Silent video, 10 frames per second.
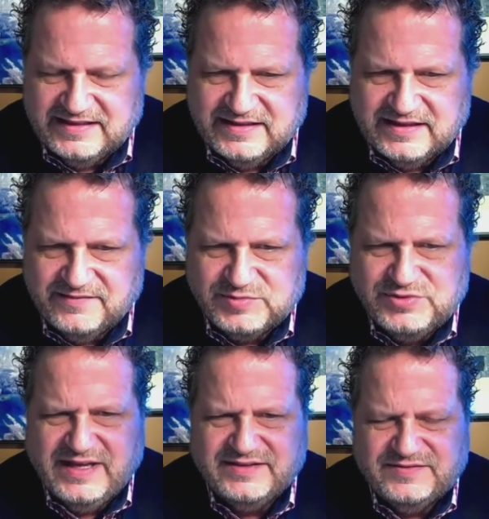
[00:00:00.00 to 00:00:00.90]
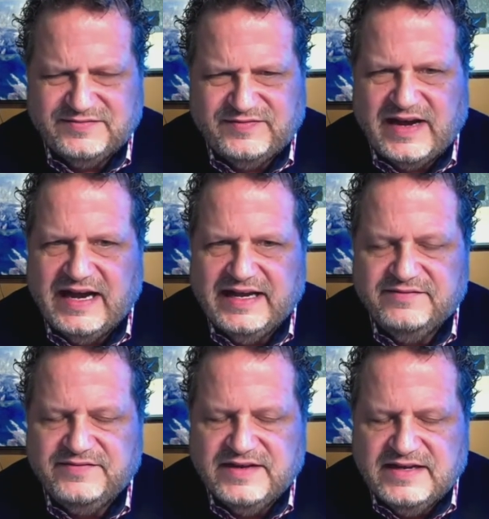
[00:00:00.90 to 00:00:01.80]
from 2005
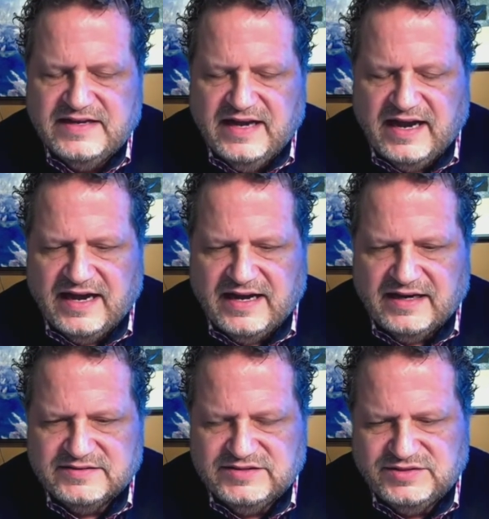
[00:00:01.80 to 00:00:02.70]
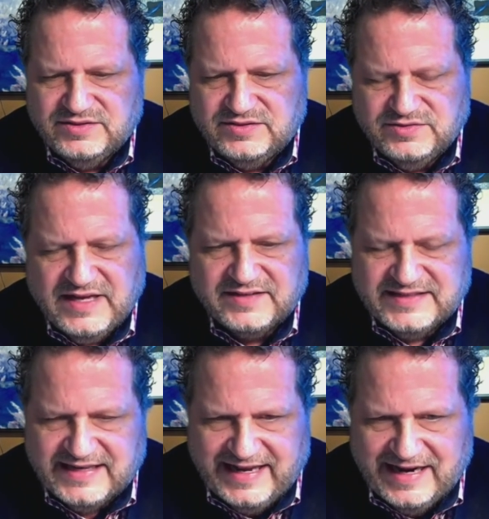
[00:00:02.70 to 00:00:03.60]
to
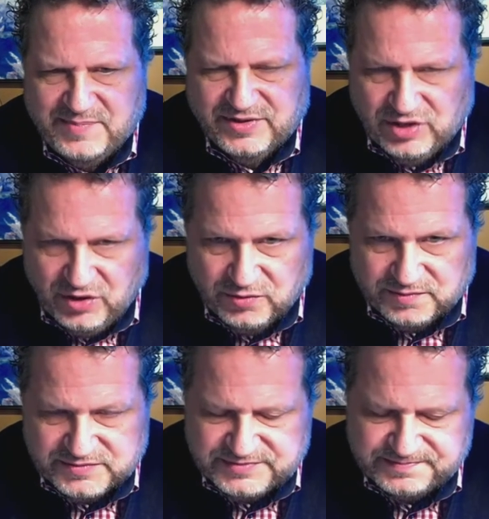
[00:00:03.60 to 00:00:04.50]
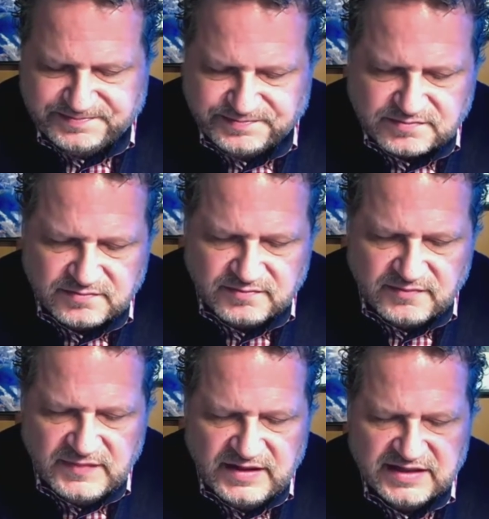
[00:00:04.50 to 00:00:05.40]
2008, I built homes.
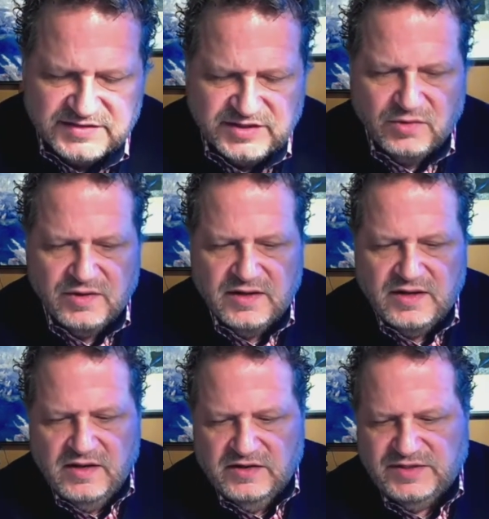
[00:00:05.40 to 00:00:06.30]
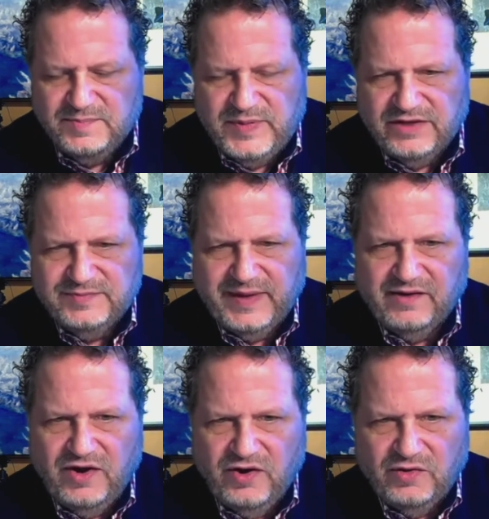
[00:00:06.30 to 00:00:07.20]
And so to build better
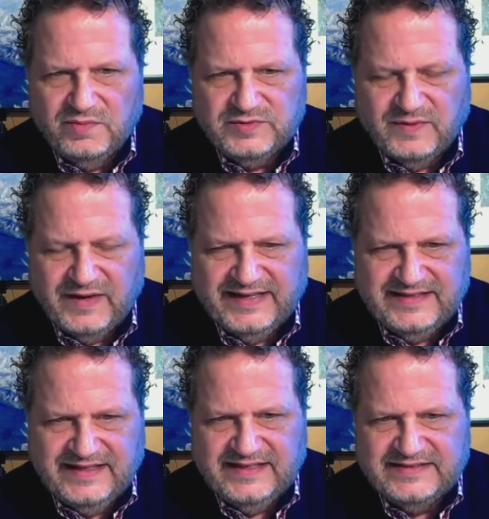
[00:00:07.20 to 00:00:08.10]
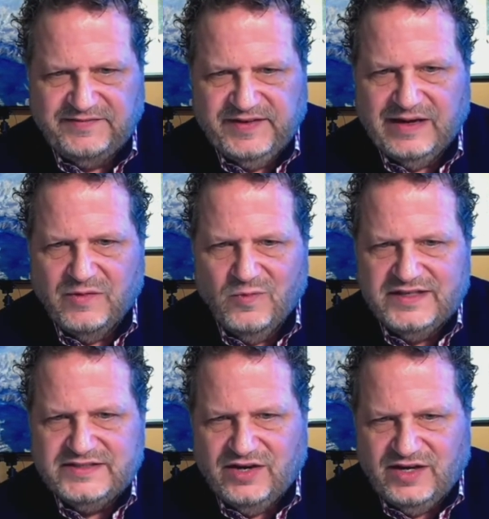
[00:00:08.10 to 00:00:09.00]
homes, what I did is I figured out
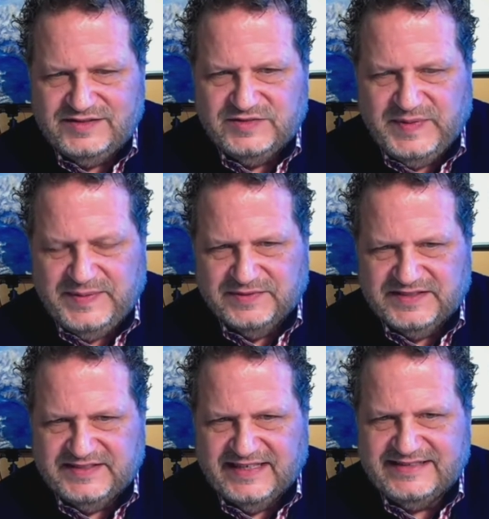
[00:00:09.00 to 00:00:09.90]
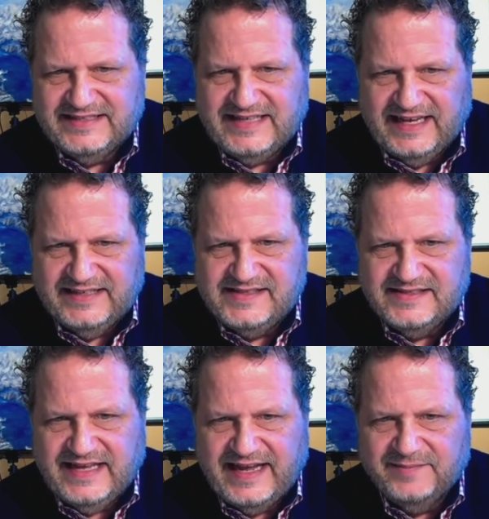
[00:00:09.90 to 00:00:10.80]
what causes people to say, today's the
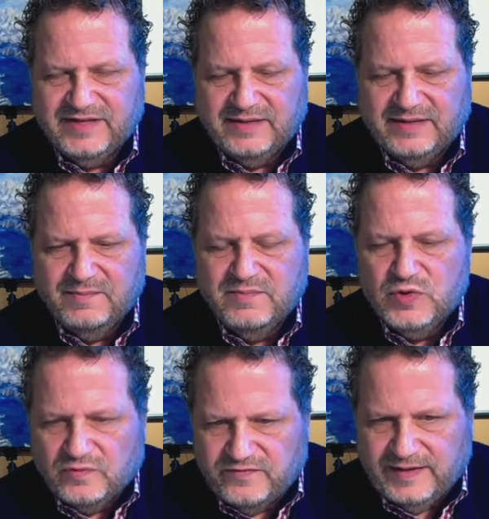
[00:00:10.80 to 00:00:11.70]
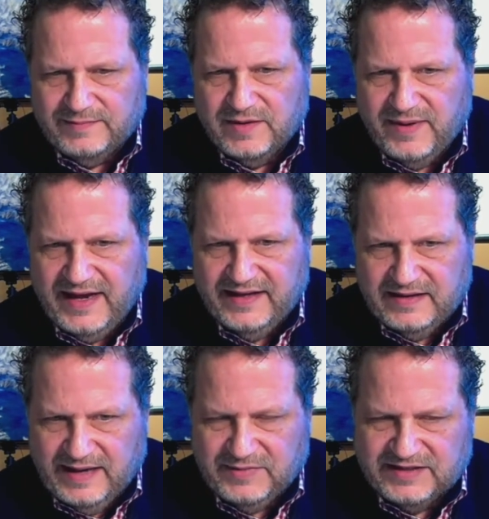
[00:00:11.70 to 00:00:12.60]
day I'm going to move. I'm going
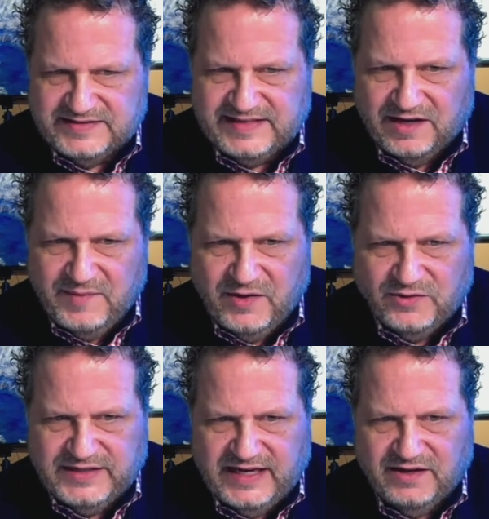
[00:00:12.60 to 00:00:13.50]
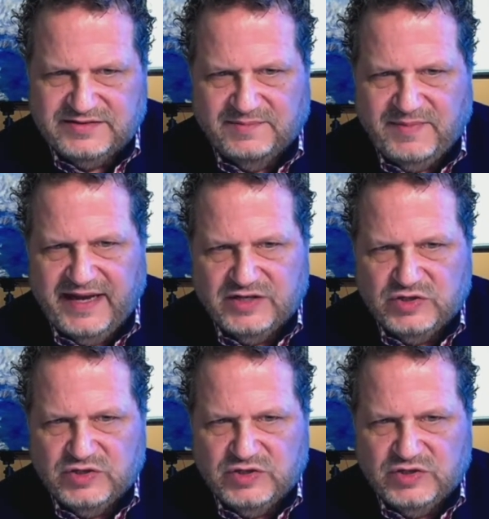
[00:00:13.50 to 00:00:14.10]
to sell my old house and buy a new